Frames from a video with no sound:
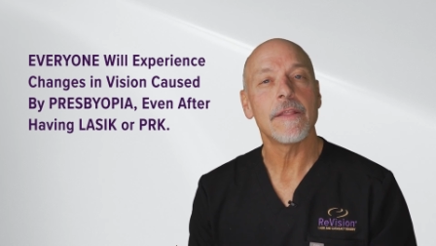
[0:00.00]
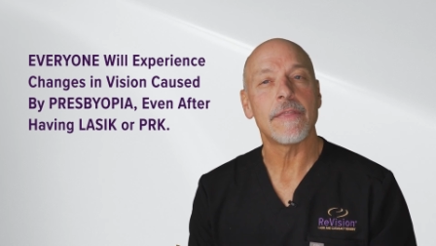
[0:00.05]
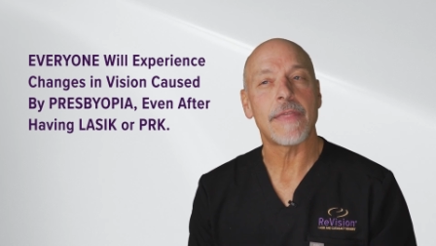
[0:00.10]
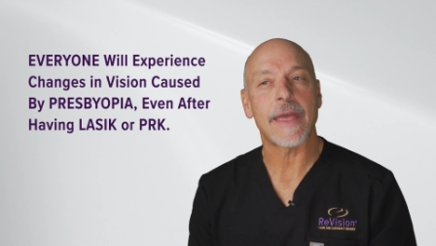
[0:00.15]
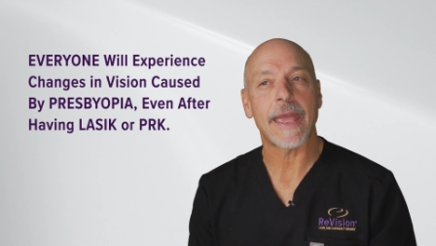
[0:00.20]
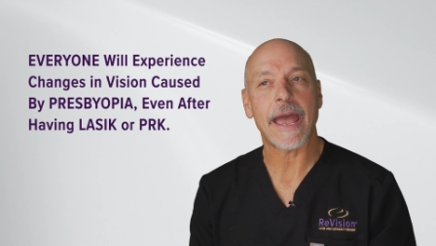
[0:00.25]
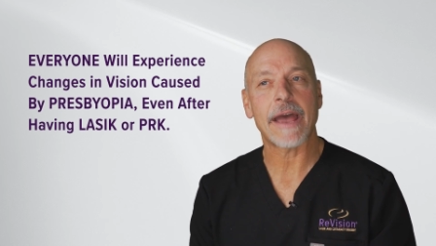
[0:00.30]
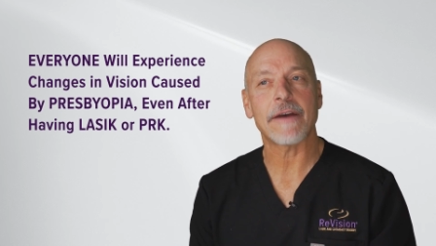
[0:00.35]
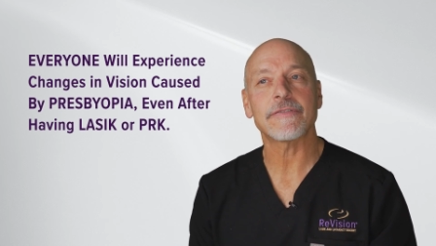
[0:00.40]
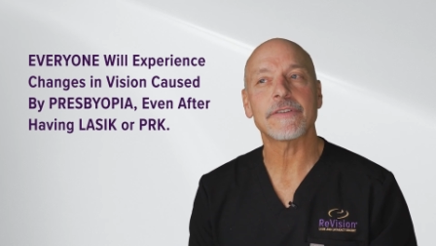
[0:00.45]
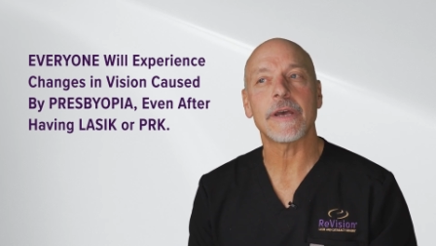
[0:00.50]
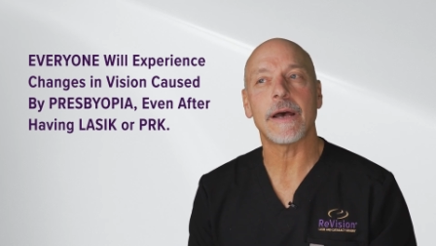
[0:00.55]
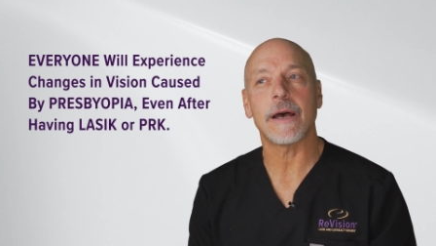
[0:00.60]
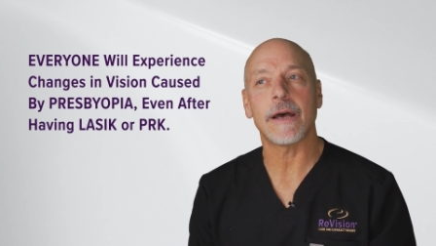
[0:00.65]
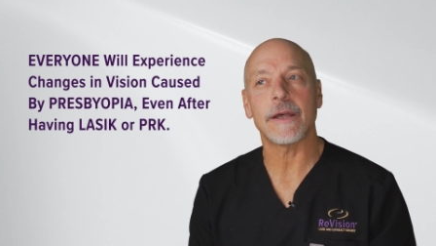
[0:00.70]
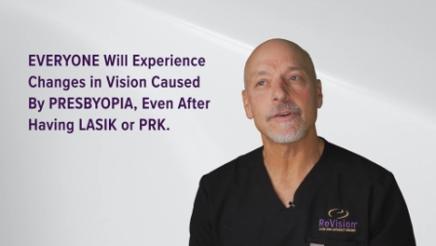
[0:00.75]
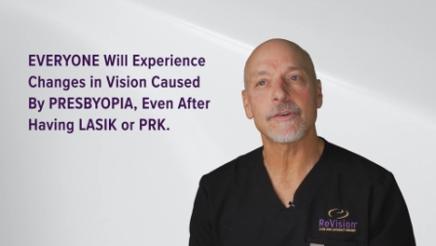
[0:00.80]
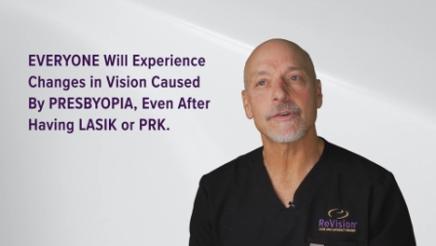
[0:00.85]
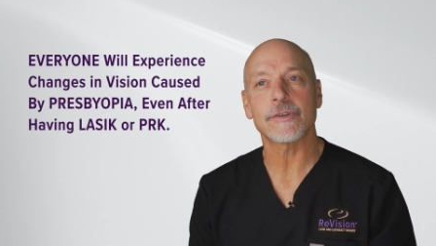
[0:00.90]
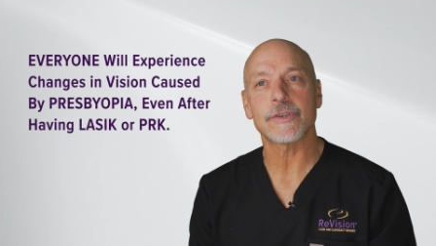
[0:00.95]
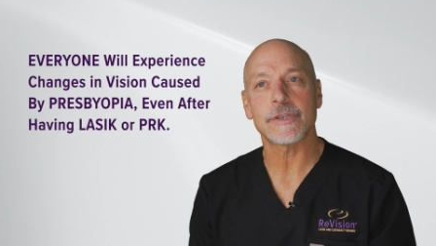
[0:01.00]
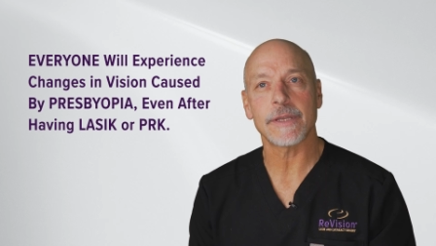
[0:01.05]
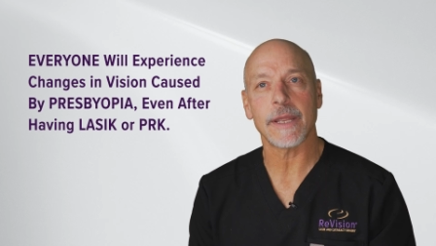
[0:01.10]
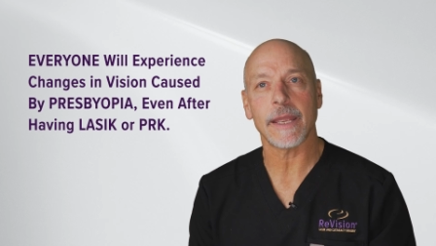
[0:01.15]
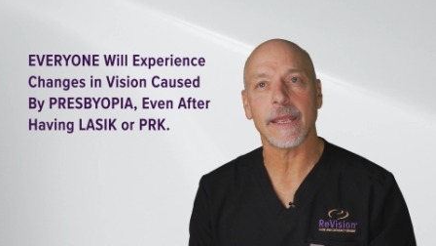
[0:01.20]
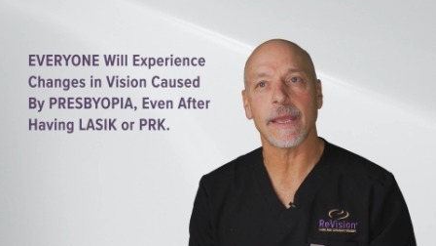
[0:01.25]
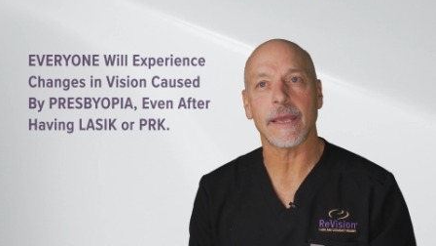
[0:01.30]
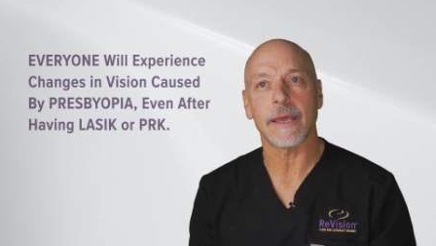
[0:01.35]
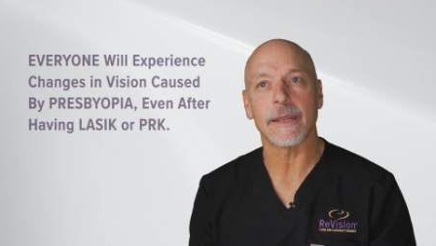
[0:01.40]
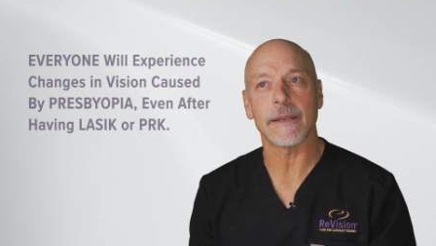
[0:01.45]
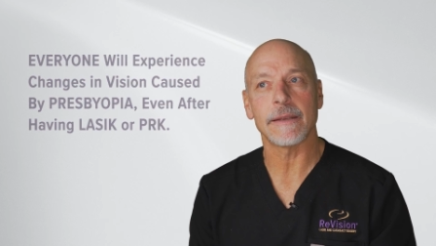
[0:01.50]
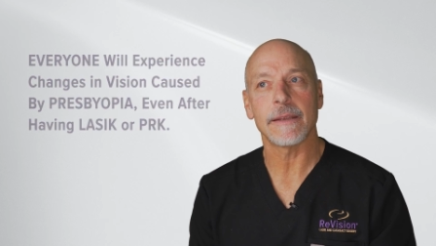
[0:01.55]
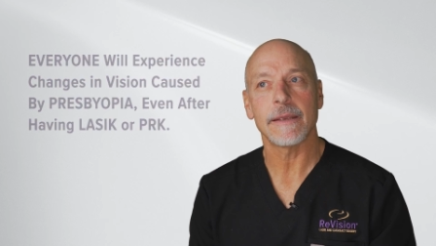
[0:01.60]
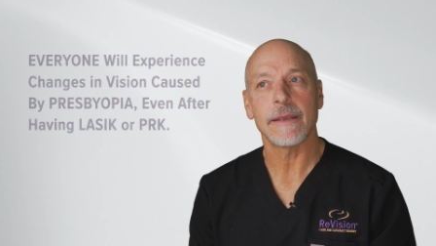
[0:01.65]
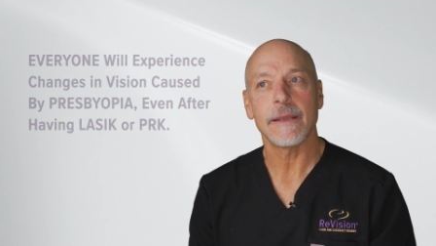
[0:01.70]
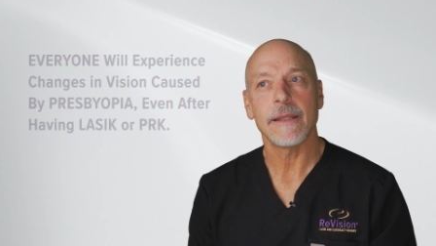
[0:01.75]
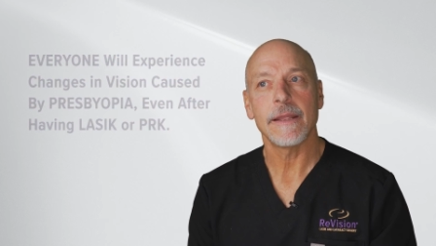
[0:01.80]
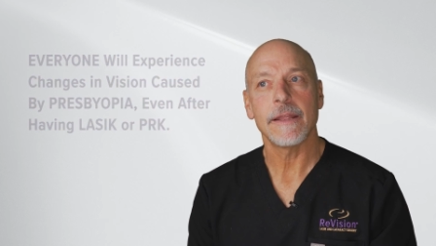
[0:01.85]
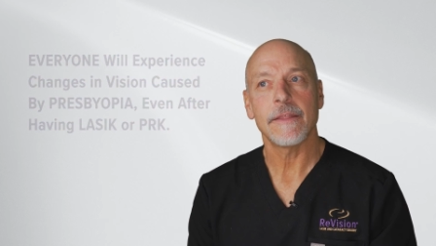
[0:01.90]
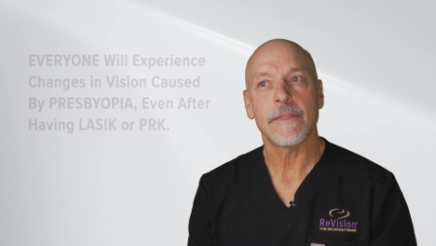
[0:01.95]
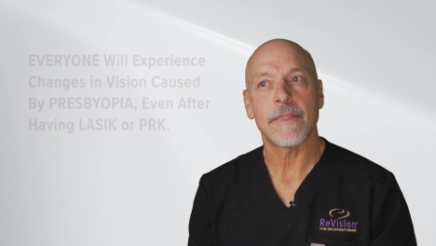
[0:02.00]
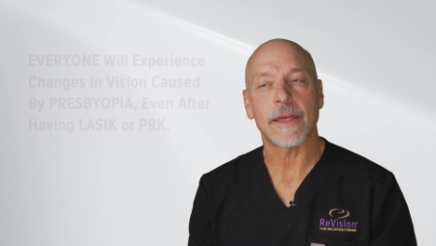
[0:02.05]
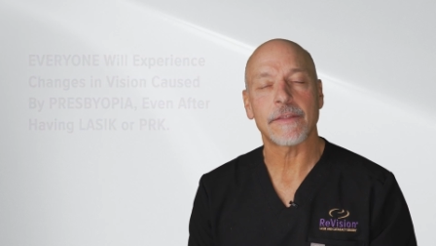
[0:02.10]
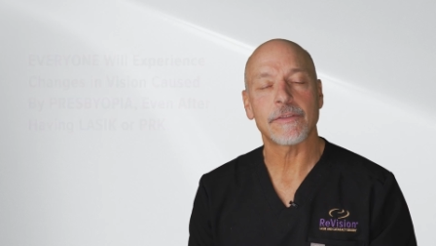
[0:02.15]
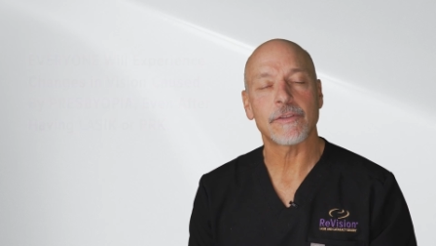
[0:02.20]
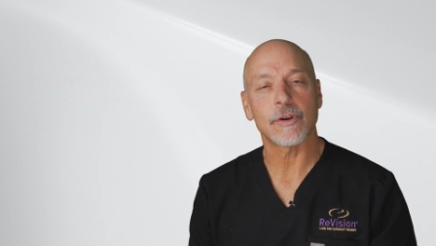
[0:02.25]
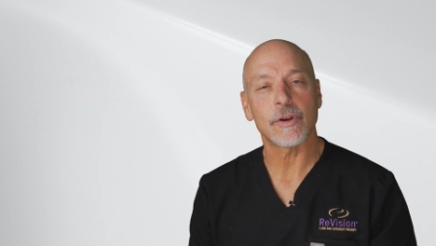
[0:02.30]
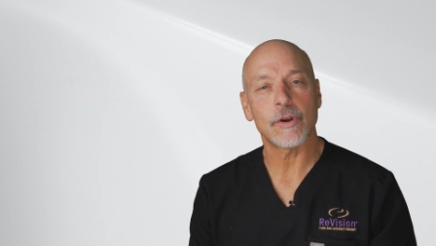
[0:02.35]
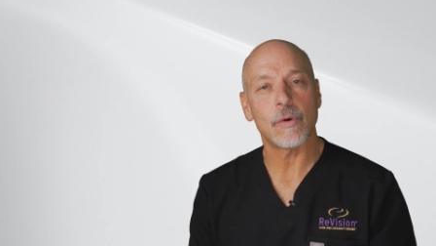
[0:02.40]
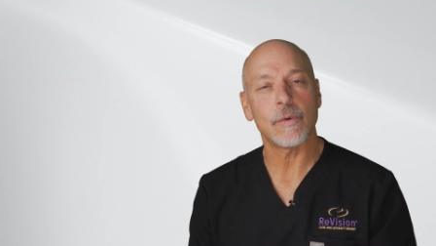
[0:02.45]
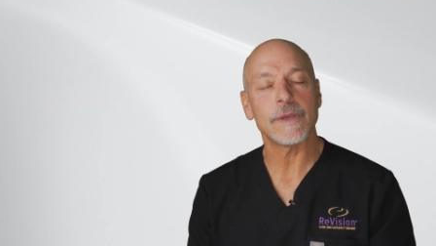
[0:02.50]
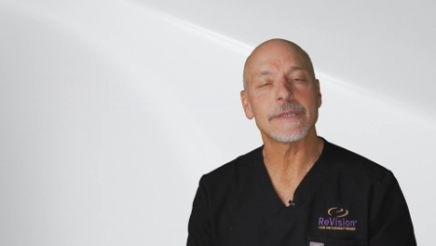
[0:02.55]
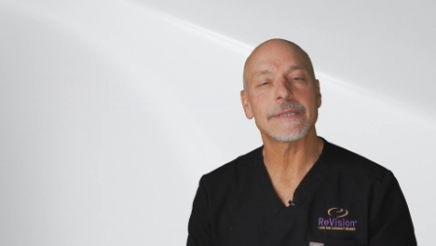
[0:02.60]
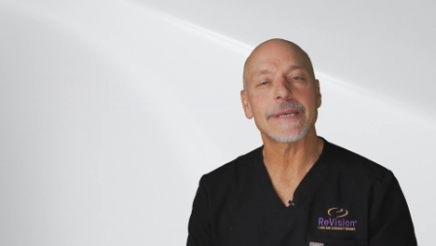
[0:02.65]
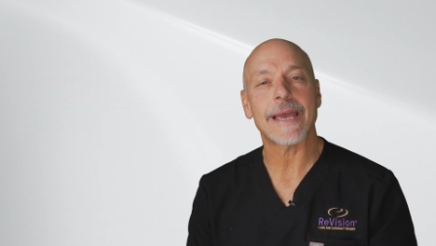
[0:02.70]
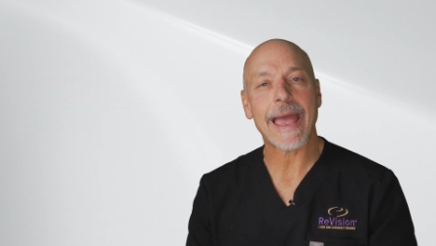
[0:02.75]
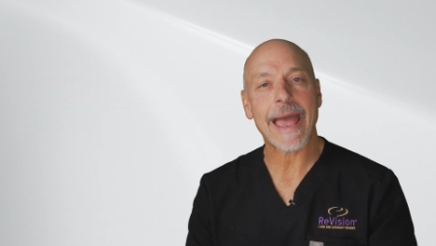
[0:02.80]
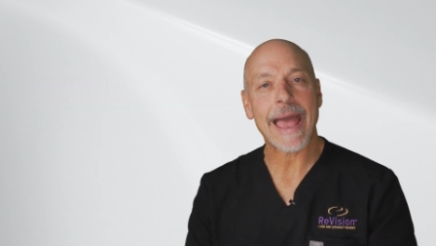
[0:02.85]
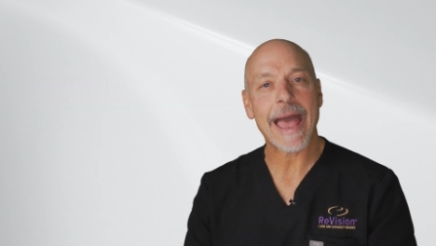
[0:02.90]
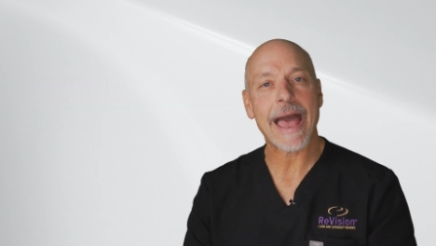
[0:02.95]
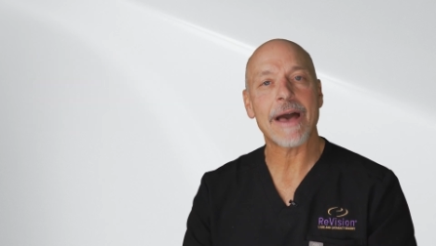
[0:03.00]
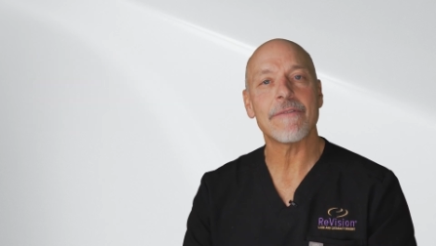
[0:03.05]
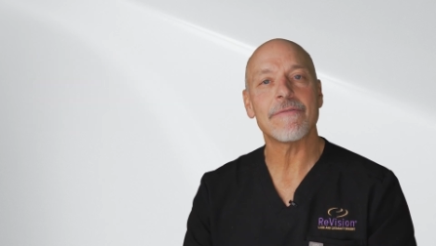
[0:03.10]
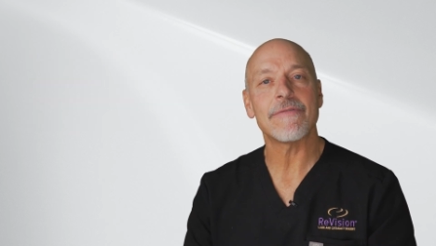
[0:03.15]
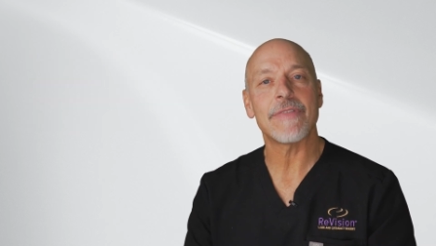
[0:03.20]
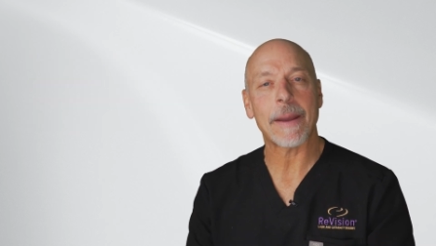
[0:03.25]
they have to understand that they're going to have